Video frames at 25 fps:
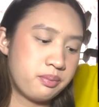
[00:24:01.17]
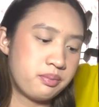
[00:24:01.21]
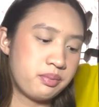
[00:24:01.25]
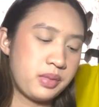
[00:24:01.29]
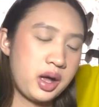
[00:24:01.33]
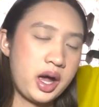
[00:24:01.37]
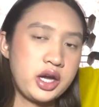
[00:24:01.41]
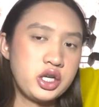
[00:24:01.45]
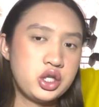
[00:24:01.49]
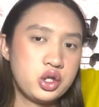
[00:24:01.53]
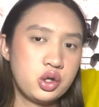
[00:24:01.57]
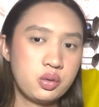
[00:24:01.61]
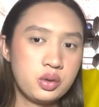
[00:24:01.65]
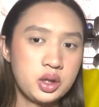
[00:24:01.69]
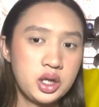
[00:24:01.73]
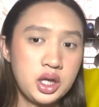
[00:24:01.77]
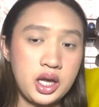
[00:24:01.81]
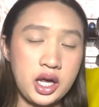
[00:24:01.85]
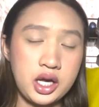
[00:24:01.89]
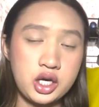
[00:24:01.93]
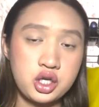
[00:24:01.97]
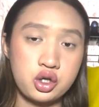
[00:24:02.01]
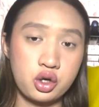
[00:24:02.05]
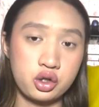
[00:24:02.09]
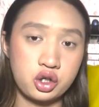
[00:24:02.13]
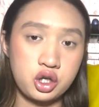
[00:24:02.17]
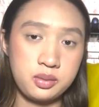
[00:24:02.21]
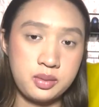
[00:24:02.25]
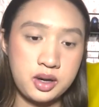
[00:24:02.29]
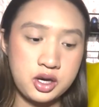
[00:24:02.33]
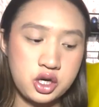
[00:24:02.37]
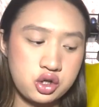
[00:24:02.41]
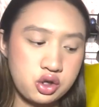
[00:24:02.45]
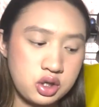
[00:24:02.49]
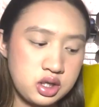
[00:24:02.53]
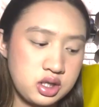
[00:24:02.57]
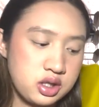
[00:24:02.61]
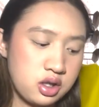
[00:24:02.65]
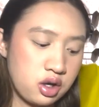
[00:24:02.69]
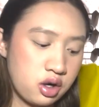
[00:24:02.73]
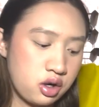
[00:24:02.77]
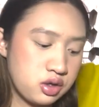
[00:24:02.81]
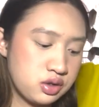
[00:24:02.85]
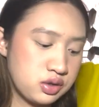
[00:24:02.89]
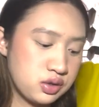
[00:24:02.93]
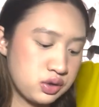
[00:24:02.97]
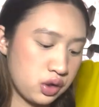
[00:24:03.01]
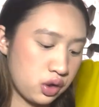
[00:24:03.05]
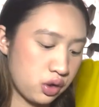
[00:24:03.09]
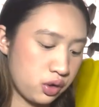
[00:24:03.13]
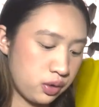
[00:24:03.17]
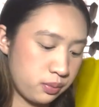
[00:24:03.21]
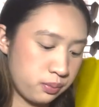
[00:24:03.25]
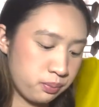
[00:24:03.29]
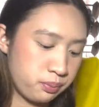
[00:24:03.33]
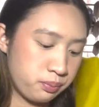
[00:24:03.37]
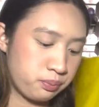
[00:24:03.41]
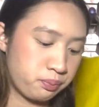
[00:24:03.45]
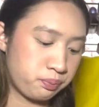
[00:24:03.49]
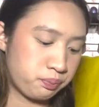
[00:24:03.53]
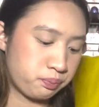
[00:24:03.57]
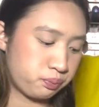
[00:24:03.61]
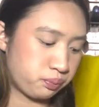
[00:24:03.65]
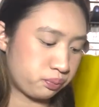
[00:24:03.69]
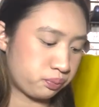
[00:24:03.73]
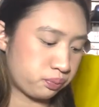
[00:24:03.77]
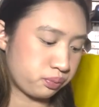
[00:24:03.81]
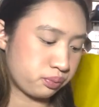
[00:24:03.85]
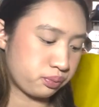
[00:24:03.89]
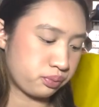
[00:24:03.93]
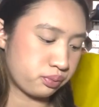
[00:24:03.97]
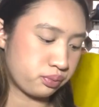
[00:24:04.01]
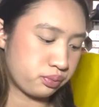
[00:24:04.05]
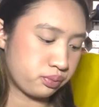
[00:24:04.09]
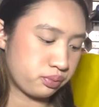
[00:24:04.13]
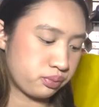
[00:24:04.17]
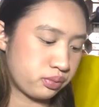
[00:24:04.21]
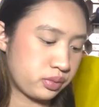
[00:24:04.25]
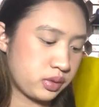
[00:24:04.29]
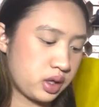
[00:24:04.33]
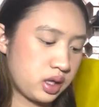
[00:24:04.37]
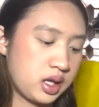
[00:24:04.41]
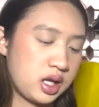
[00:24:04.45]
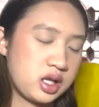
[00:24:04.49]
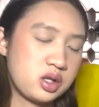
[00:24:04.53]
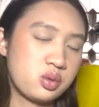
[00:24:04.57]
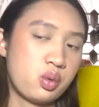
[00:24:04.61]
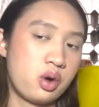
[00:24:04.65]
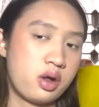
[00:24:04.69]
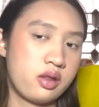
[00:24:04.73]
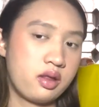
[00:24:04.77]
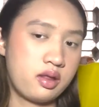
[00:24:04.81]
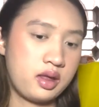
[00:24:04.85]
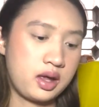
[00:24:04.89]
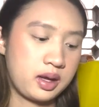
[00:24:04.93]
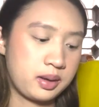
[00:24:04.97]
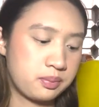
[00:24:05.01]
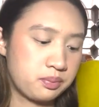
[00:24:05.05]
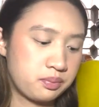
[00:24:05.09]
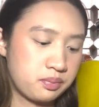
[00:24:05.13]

I do really like documentaries though, so that's one thing.